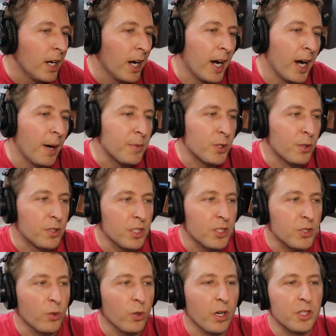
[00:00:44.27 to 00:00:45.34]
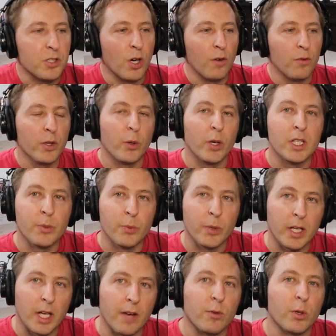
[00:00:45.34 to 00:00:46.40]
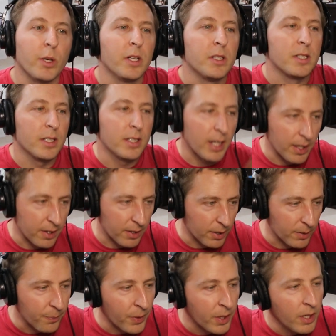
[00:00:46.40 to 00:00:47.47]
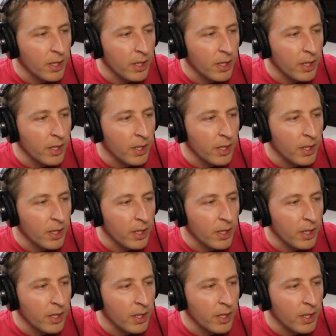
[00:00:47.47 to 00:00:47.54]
Um, so Discord is hopefully going to bring everyone together.